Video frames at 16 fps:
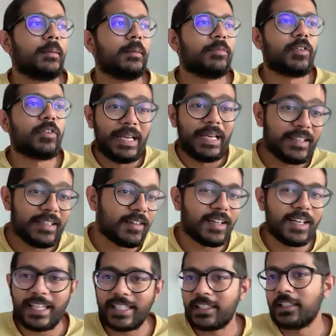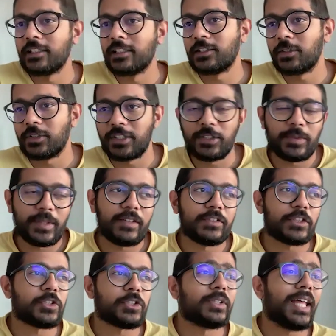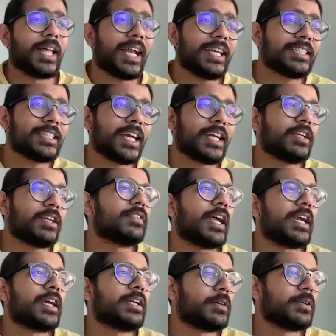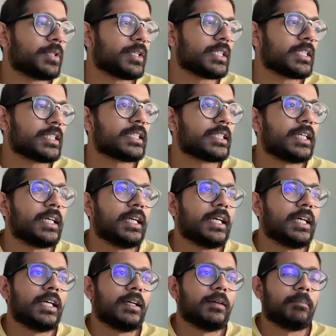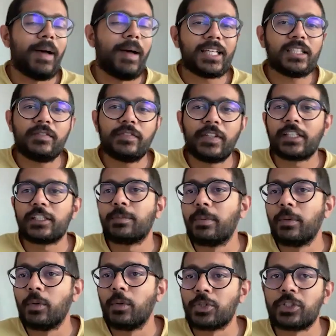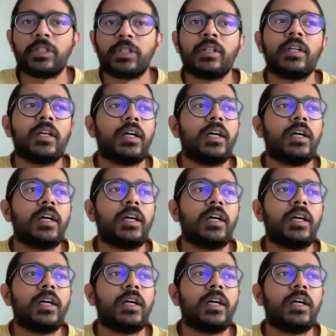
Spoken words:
From internal, external sources, whatever. So that has kind of led to this massive explosion